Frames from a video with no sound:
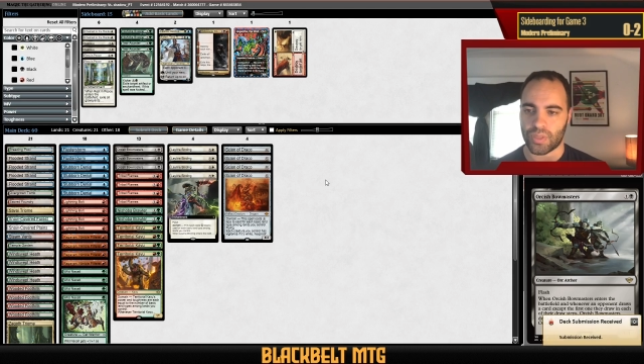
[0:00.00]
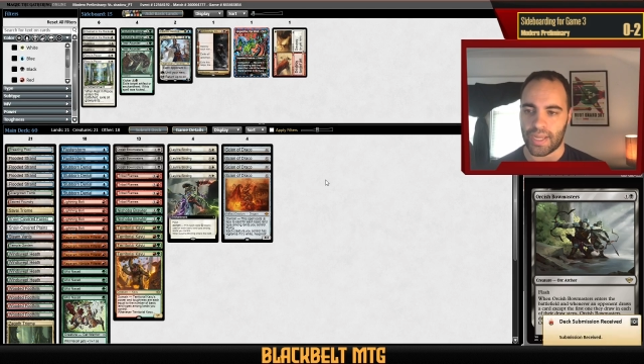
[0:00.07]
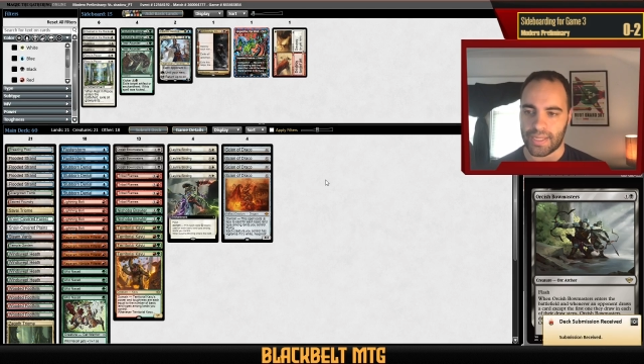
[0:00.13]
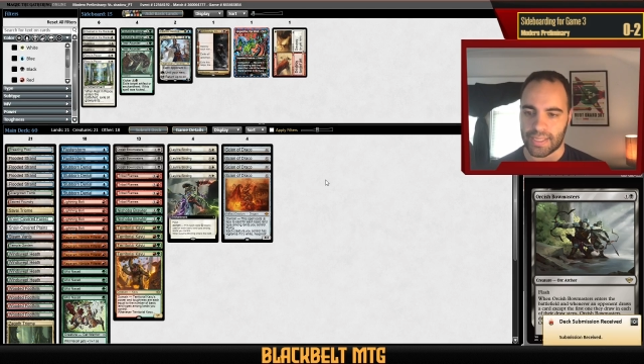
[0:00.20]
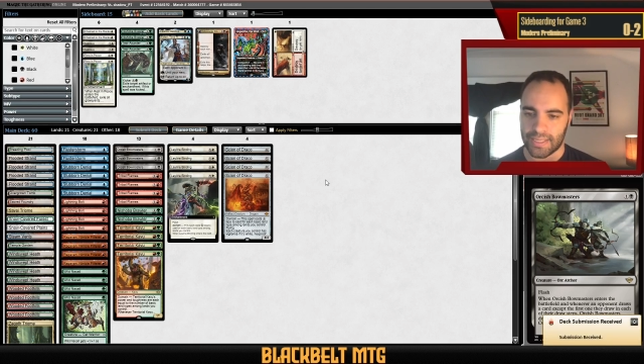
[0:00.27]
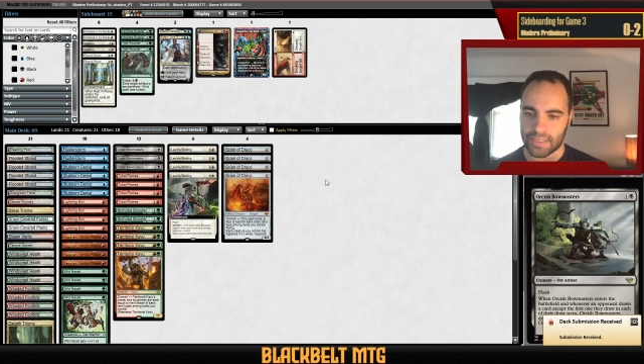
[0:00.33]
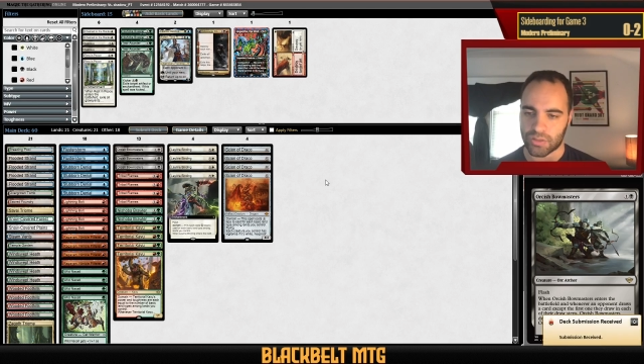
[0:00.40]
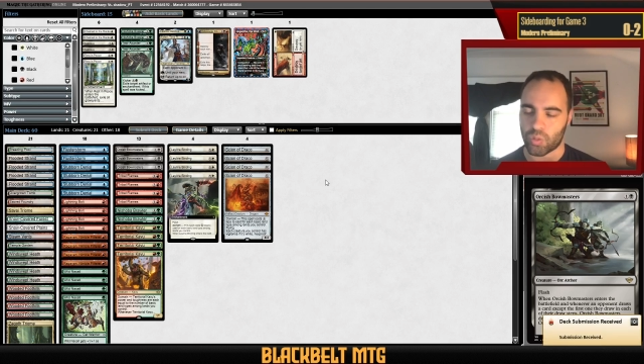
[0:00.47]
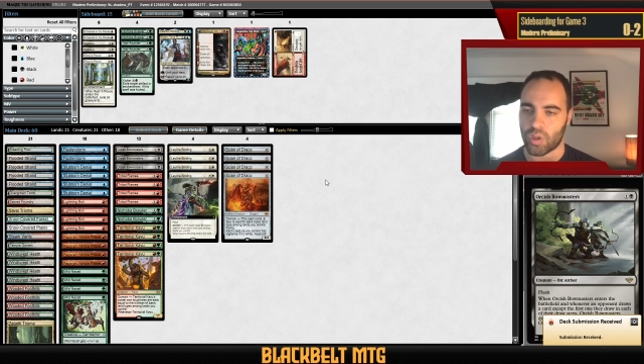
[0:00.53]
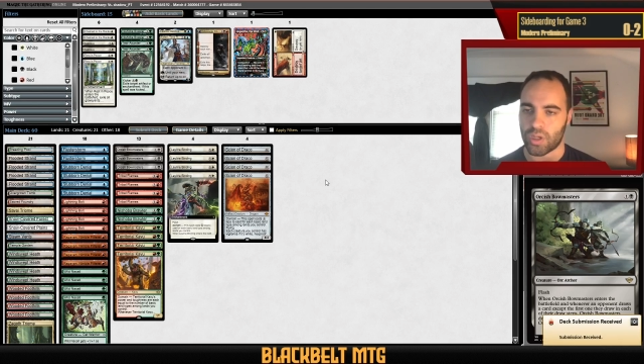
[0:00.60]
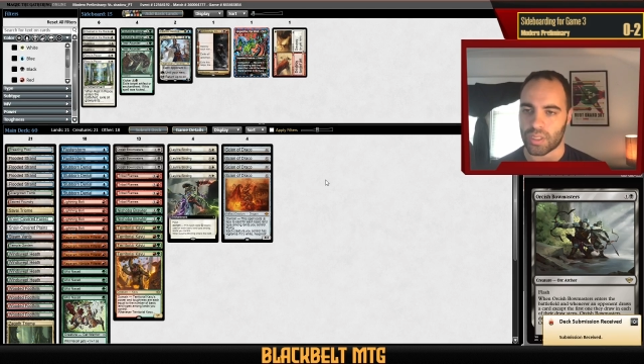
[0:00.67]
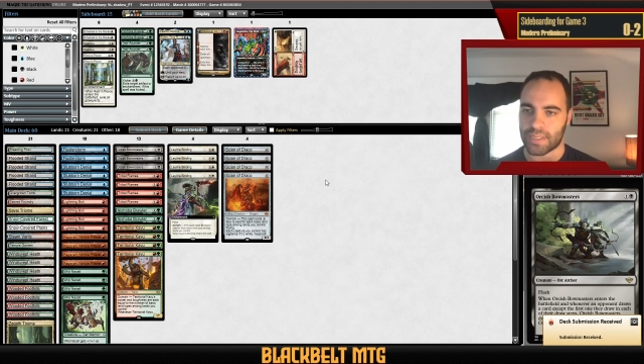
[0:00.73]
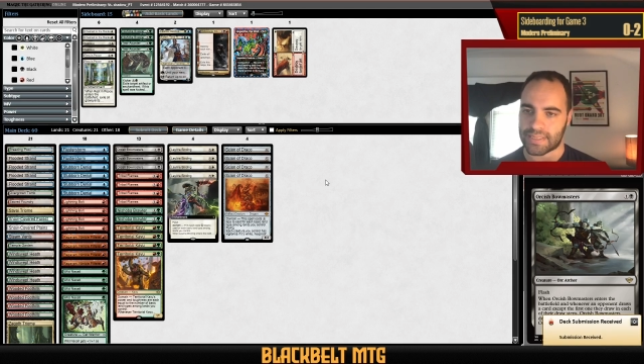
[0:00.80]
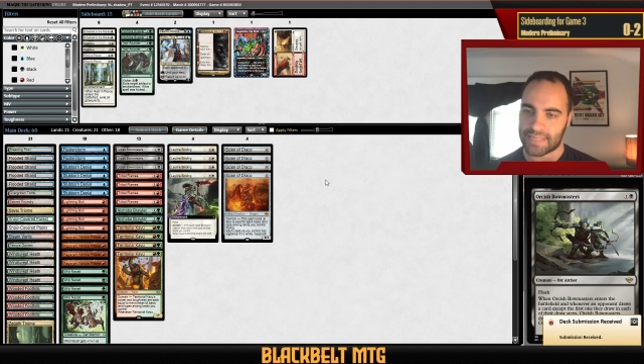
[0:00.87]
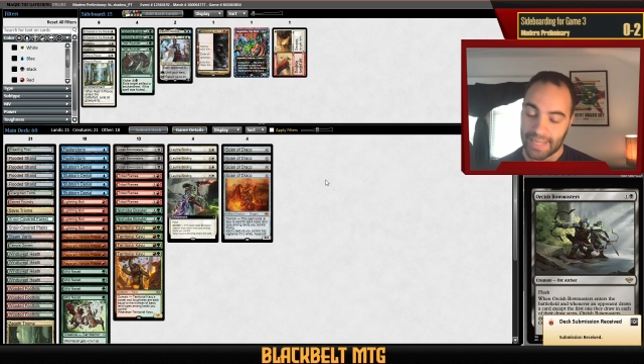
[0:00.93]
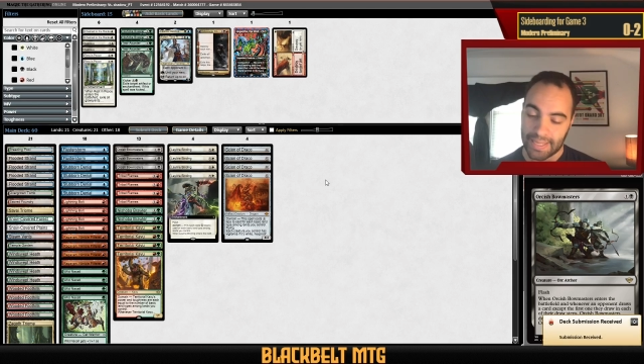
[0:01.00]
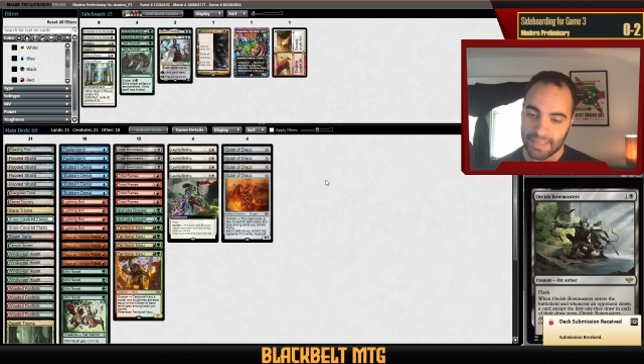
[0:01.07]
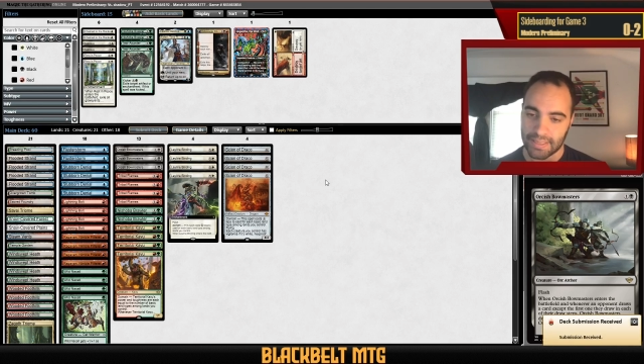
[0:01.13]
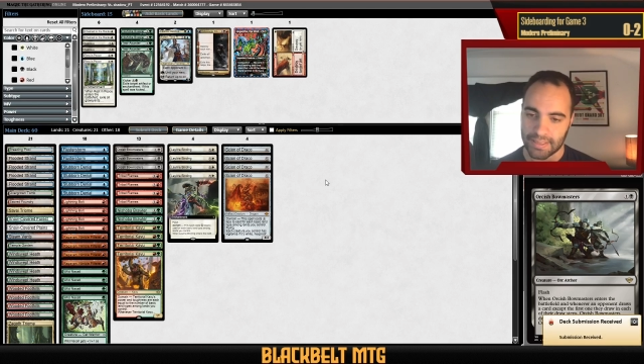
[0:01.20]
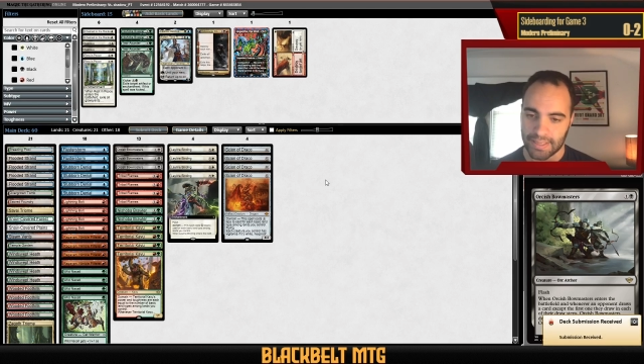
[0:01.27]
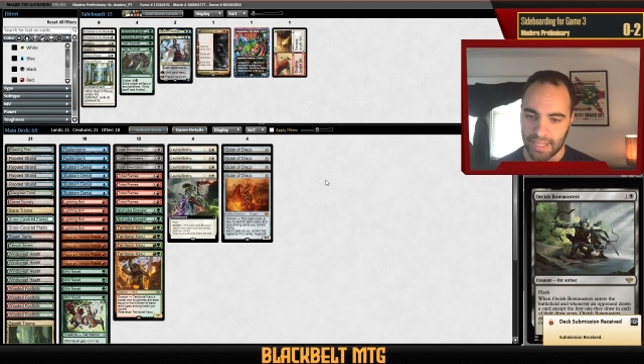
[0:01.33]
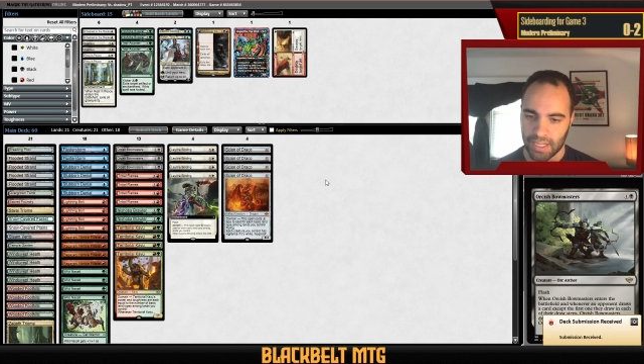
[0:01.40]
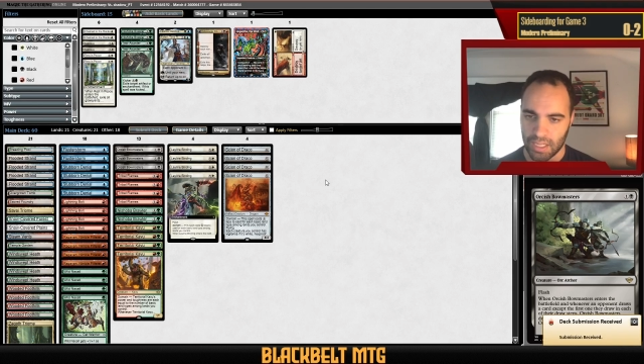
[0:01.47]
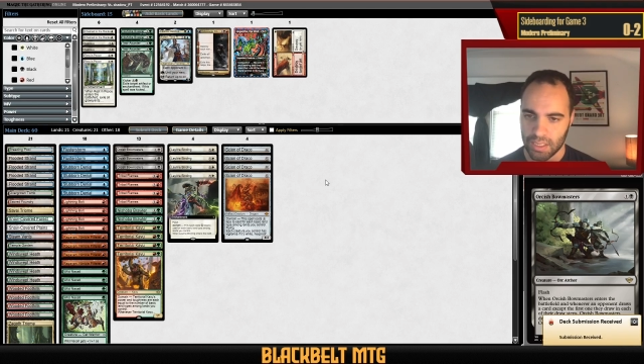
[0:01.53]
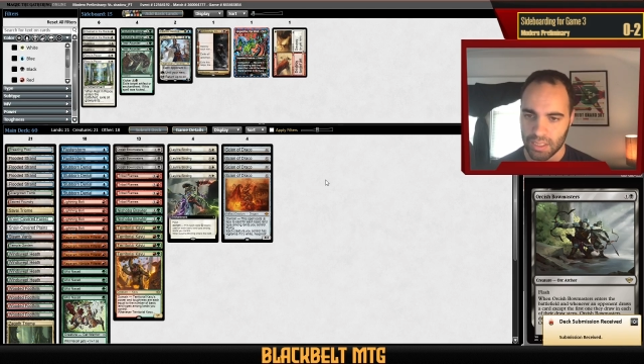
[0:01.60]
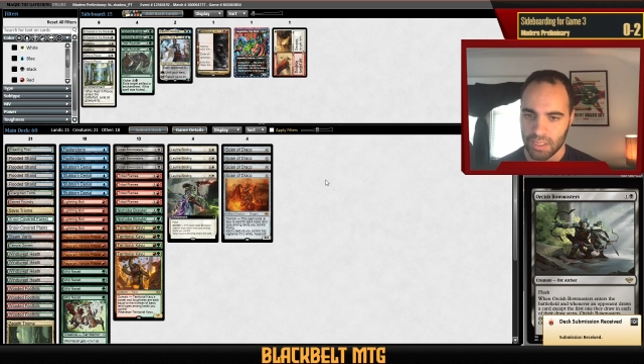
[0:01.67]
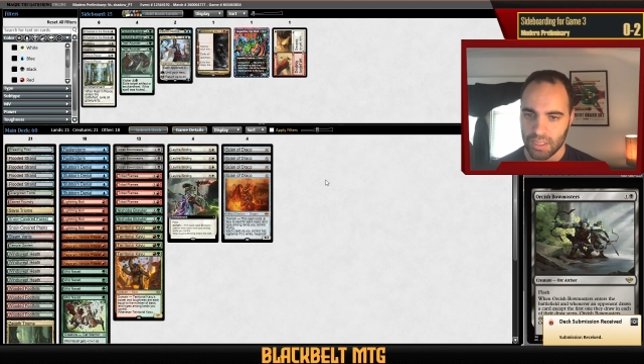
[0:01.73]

and he has 8 in his deck.